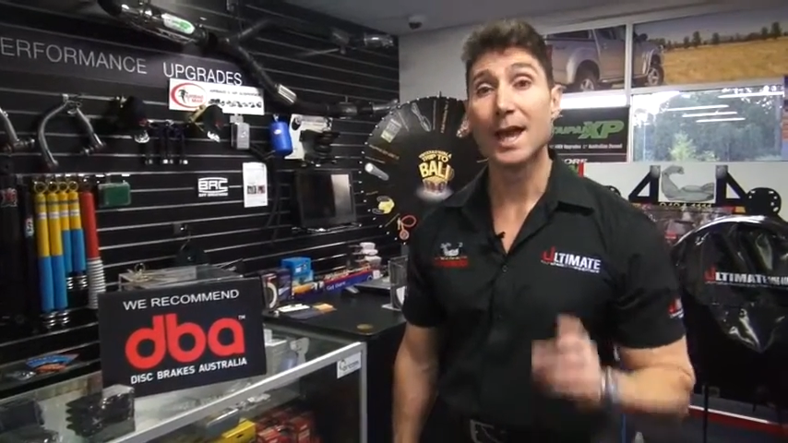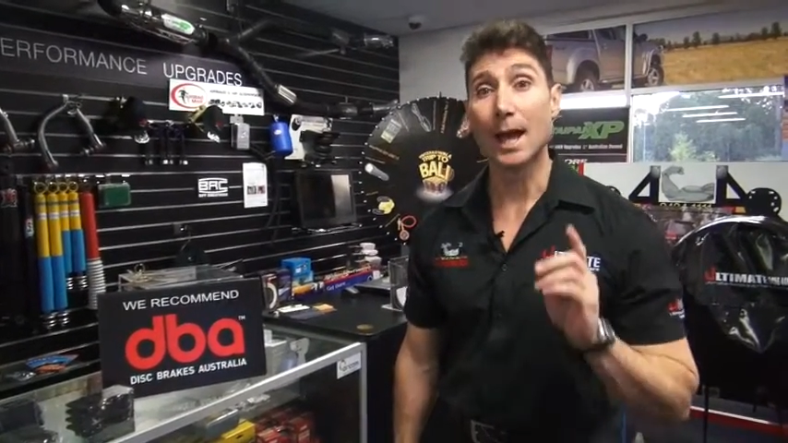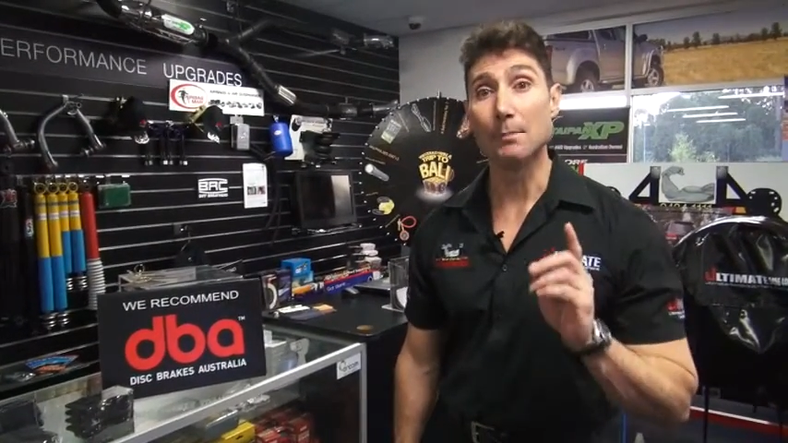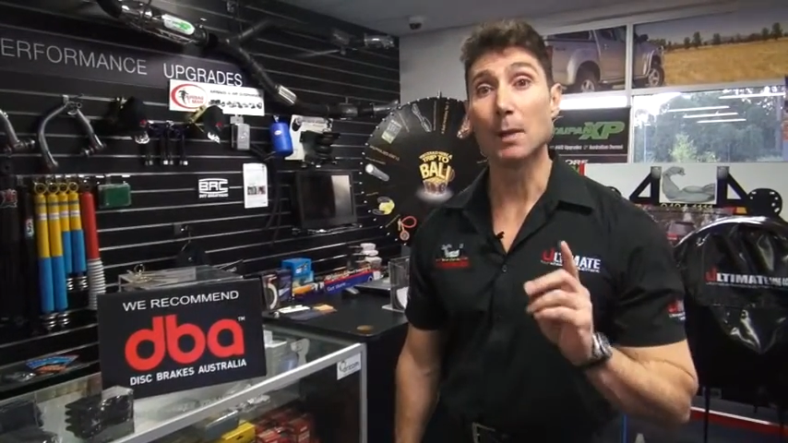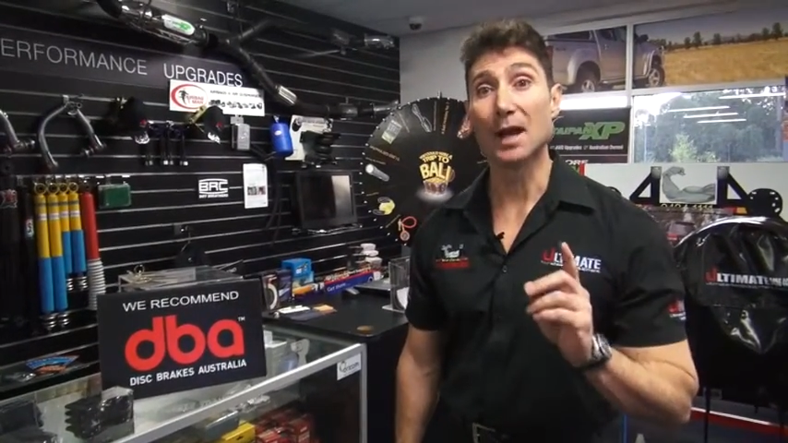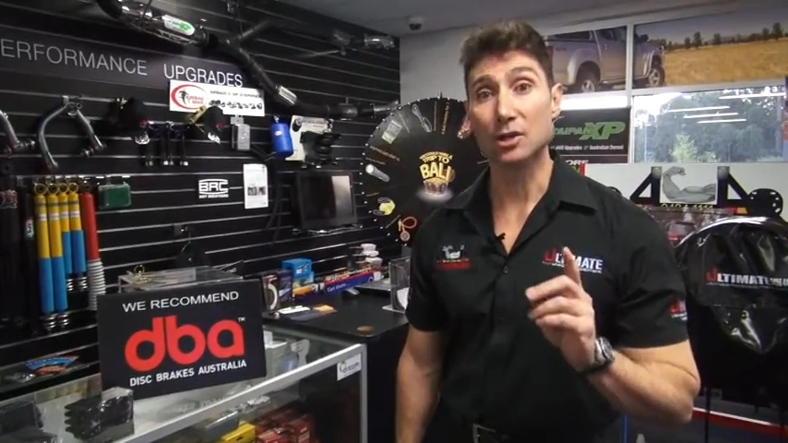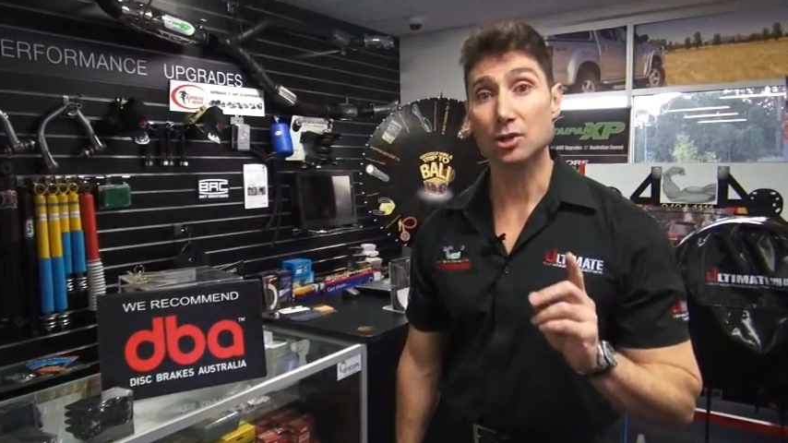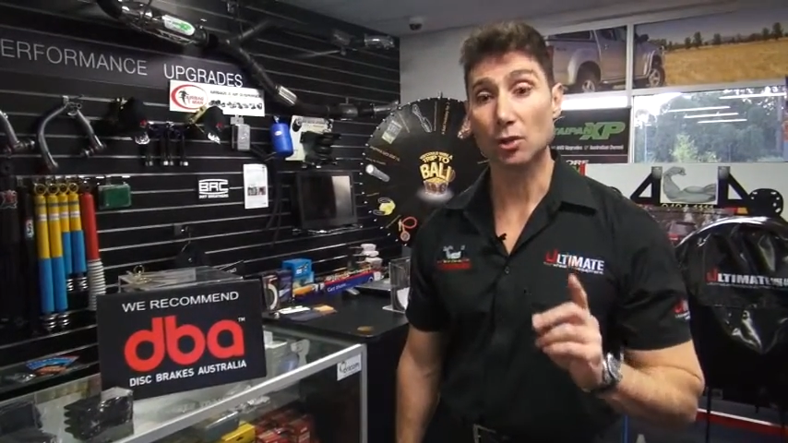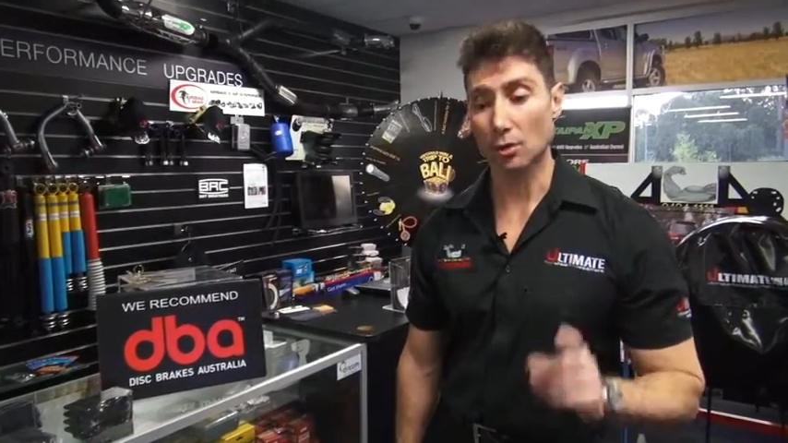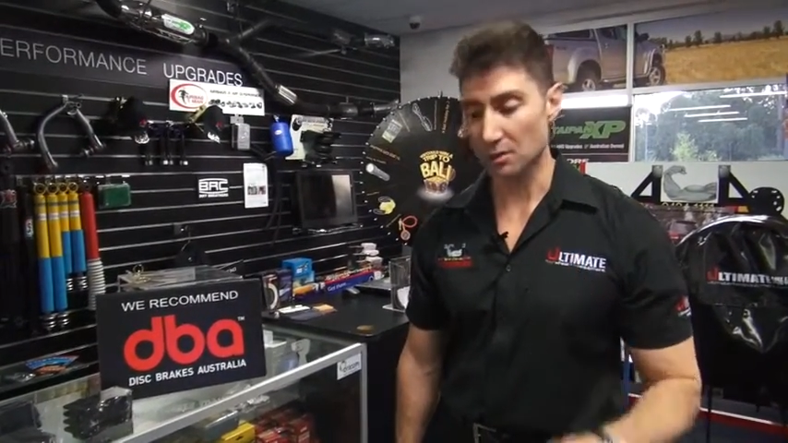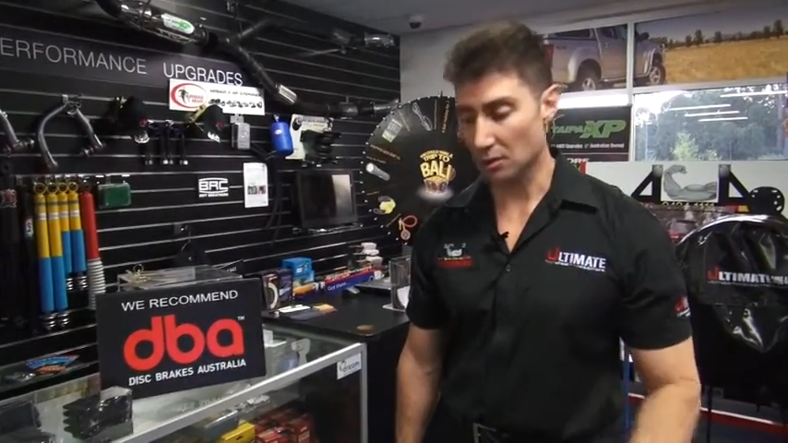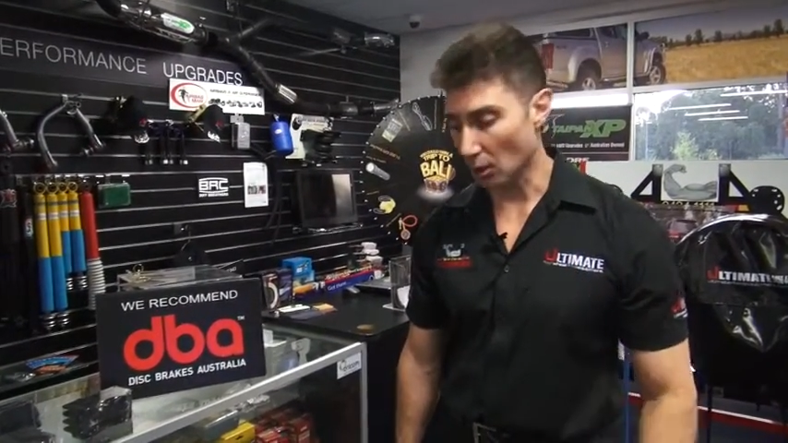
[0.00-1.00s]
and make
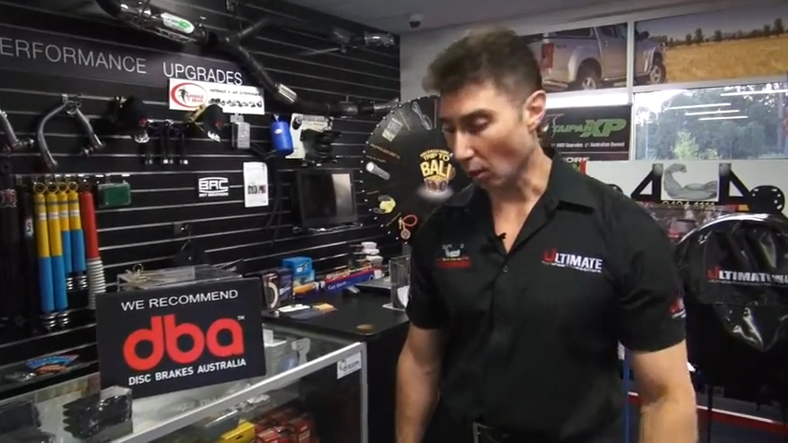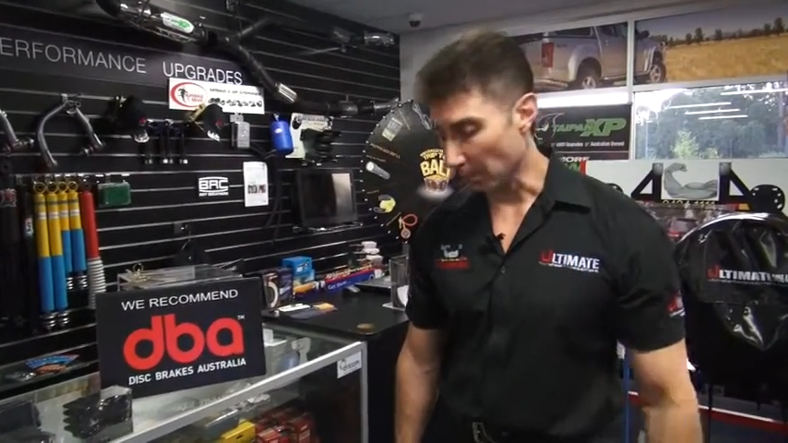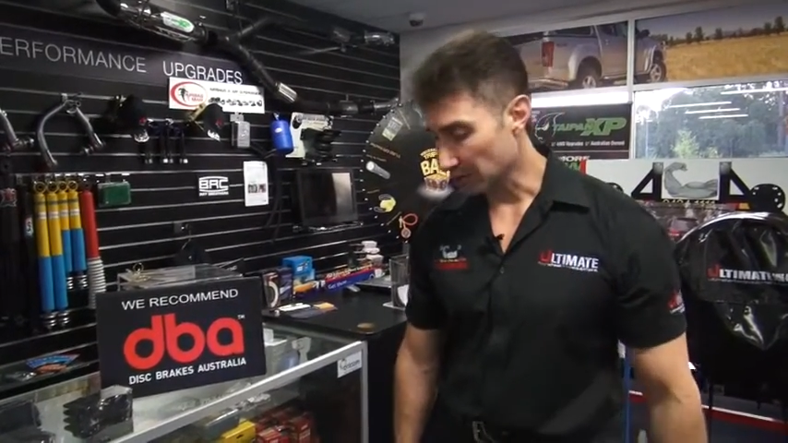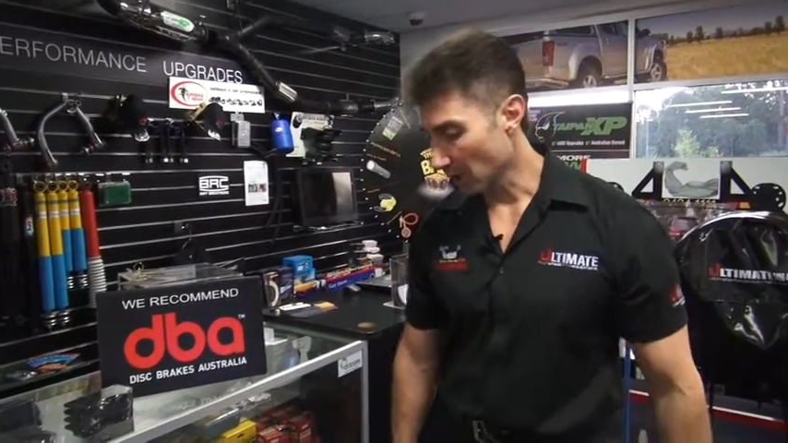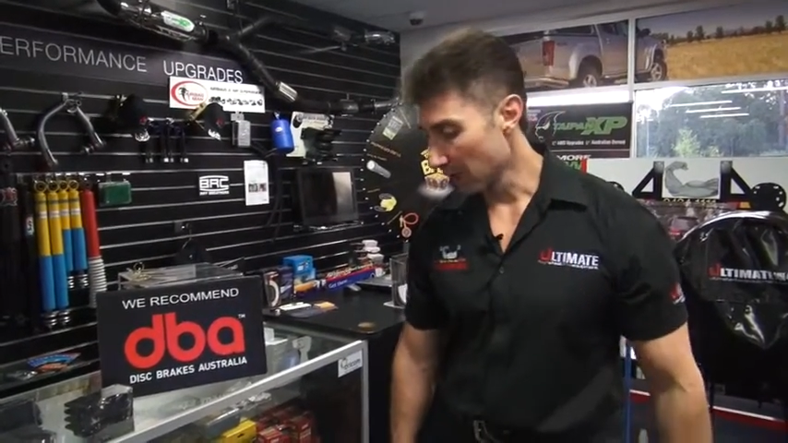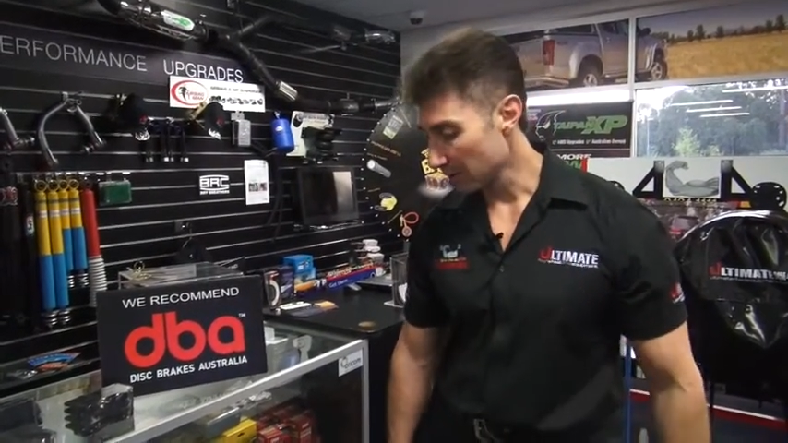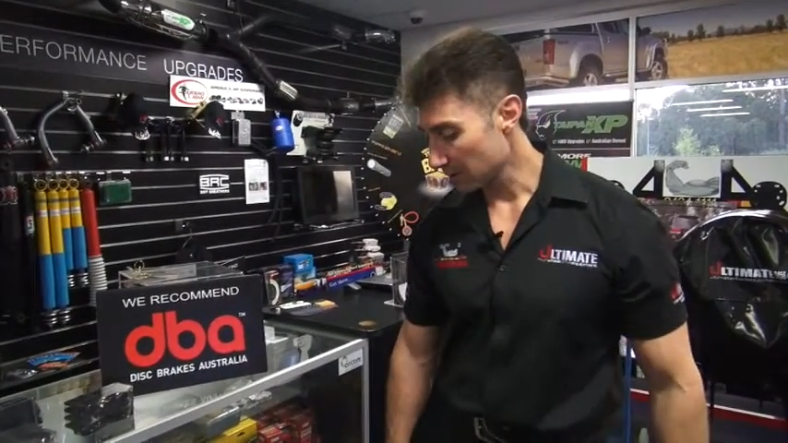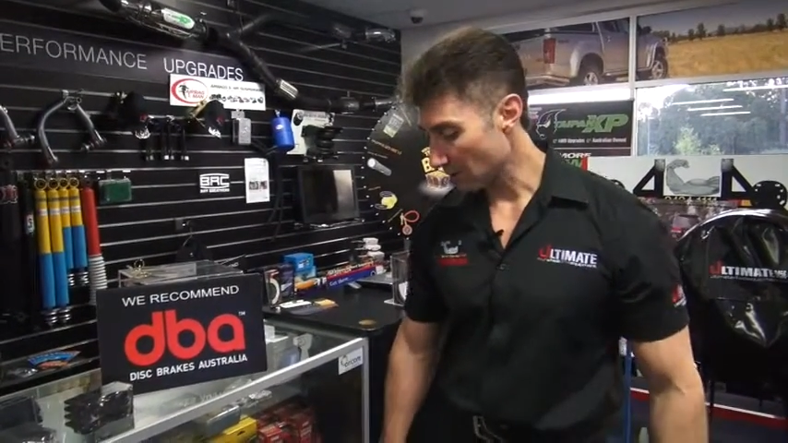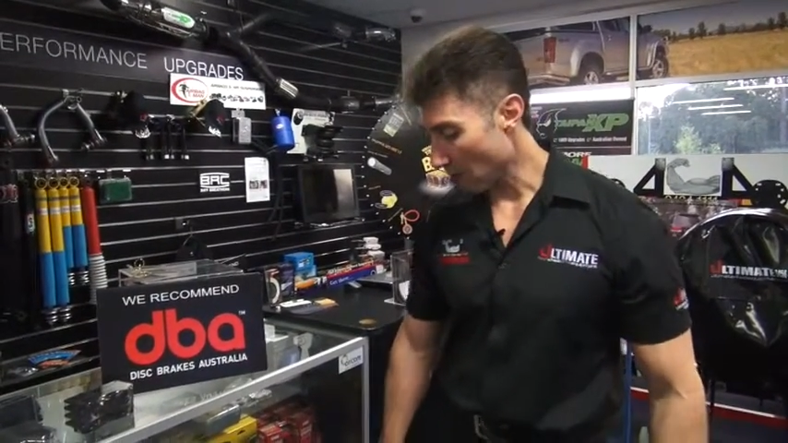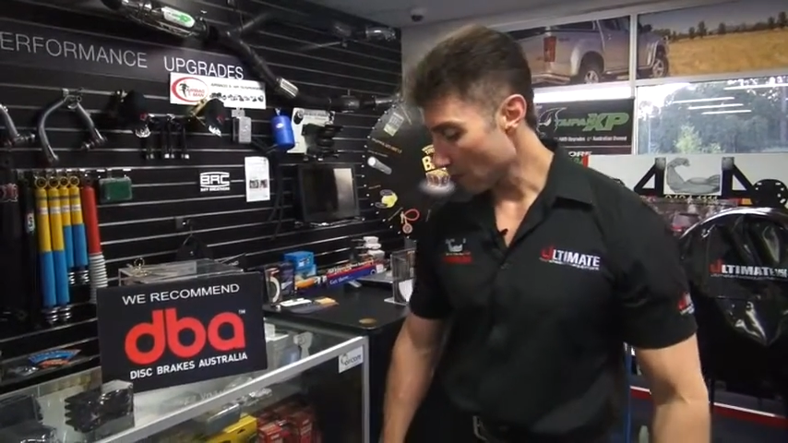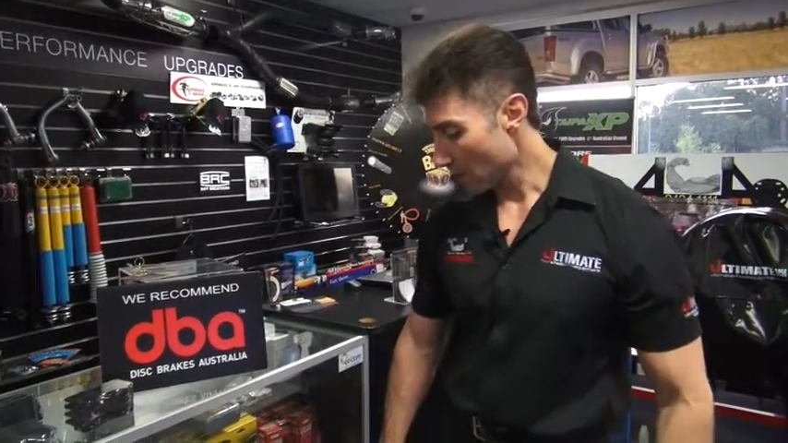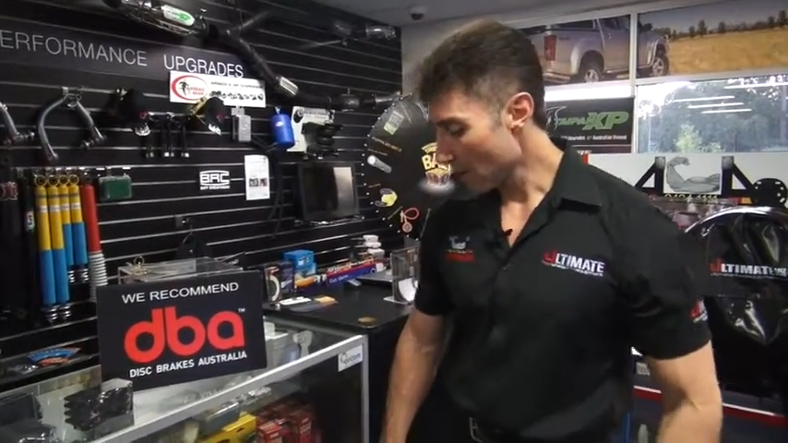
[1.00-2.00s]
sure it stops.
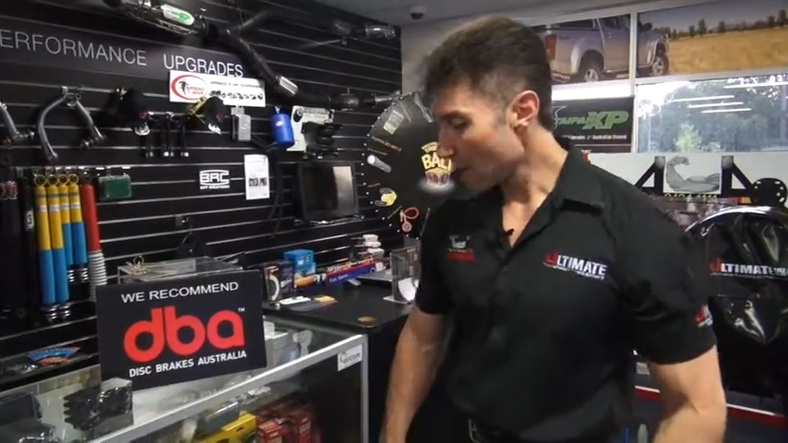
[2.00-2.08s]
So